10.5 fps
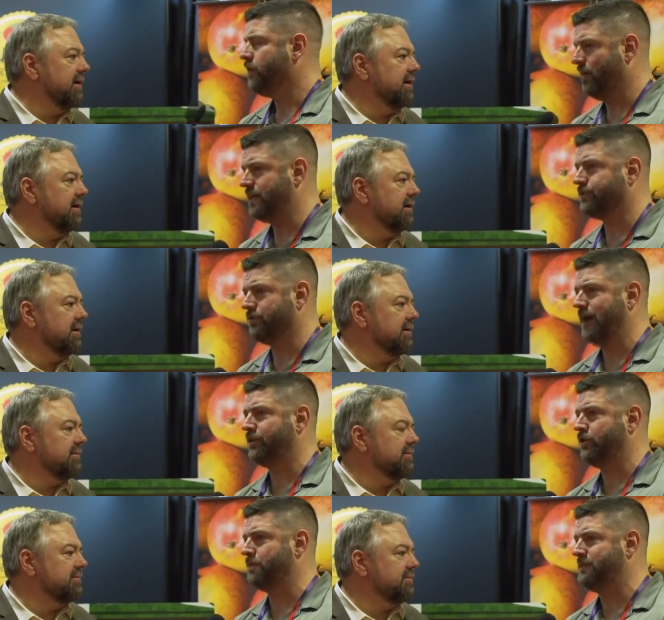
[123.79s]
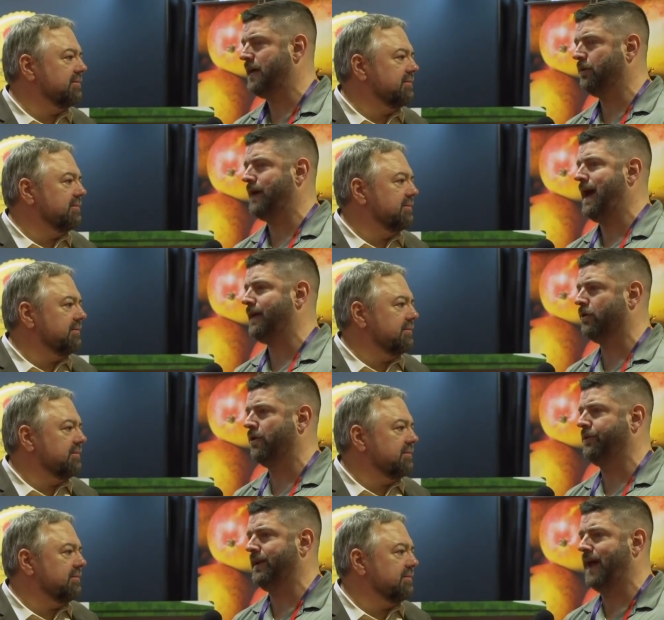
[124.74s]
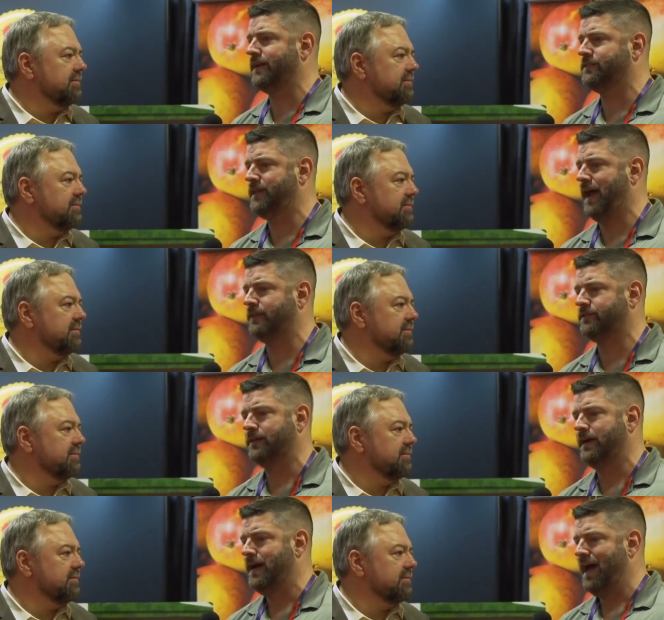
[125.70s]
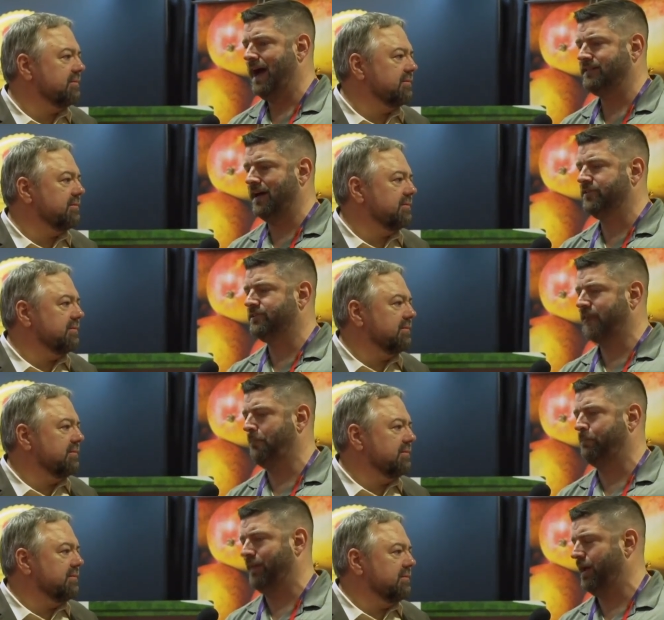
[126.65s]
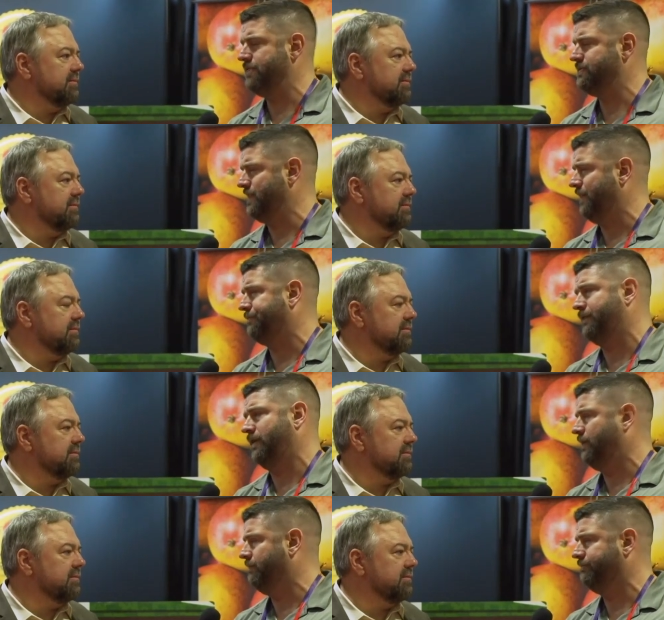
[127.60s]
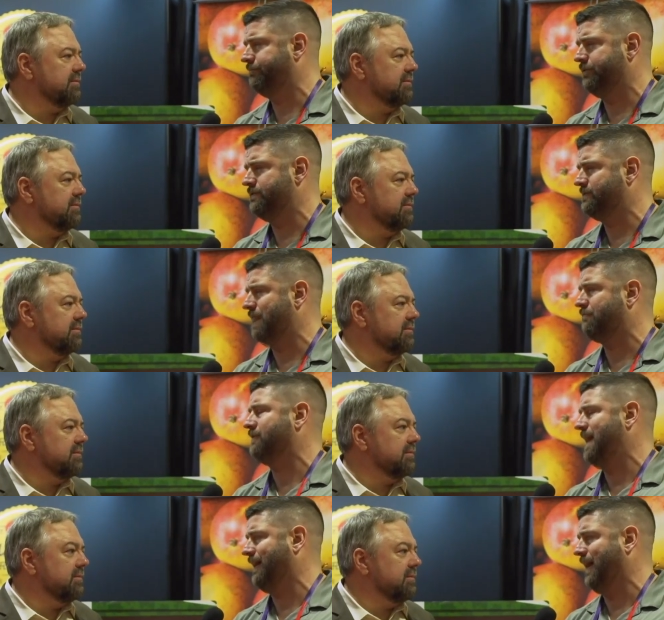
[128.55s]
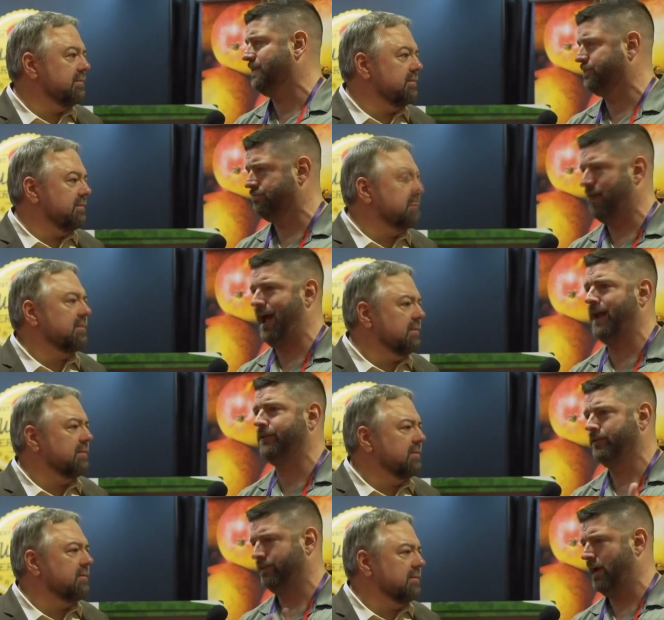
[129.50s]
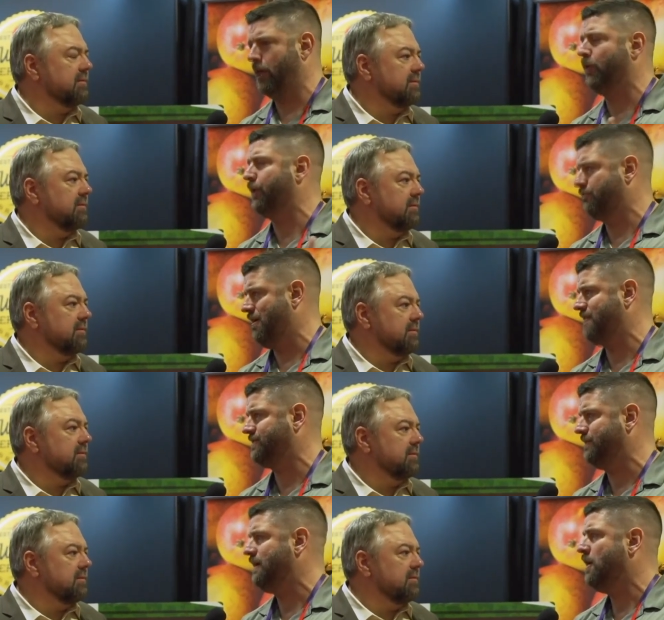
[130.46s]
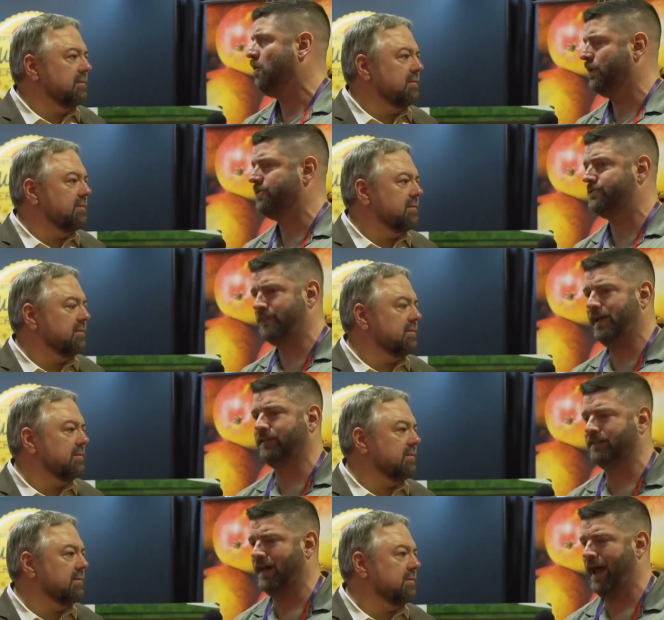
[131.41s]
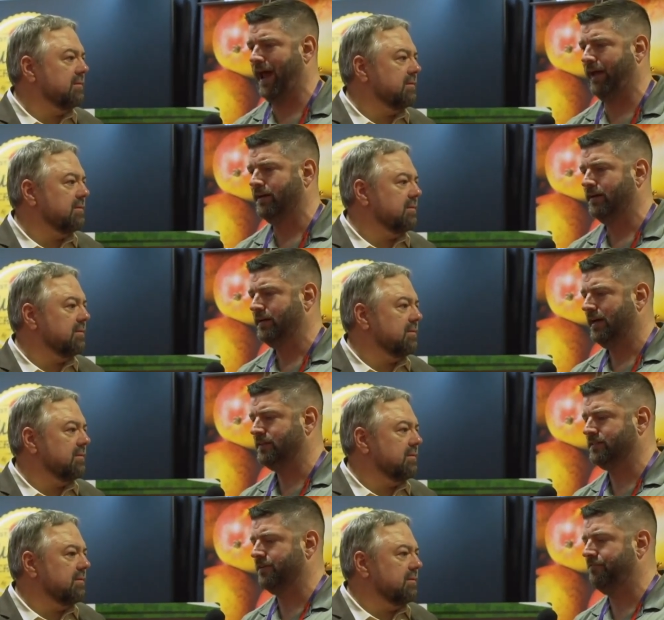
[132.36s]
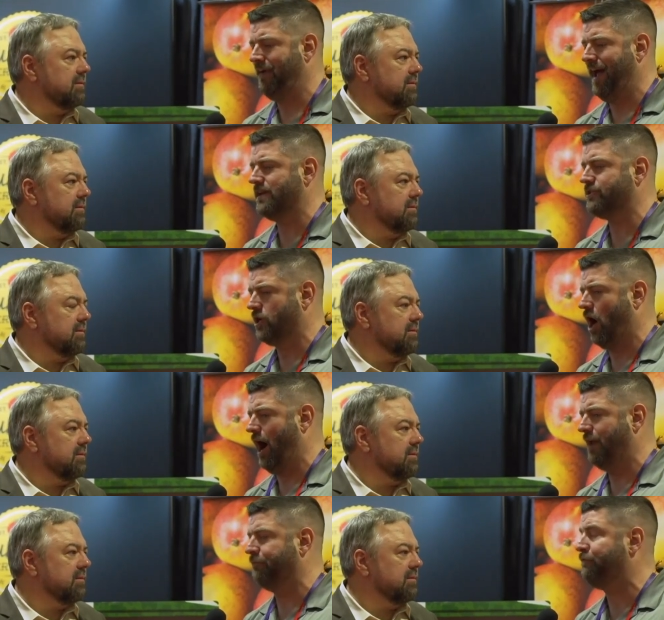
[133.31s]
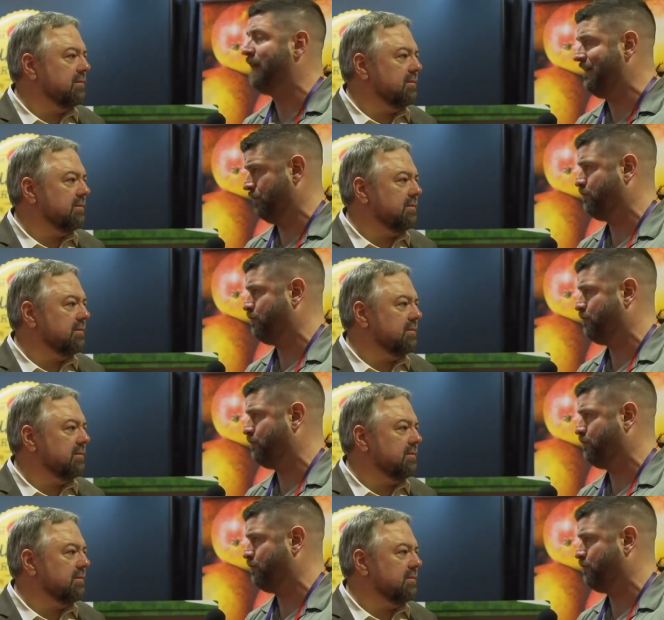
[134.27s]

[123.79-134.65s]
Speaker 1: No, that's correct. You know, the potato category in the United States has had the same players in it for, for several decades, a red, yellow, and a russet. What you're seeing today is an advance on flavor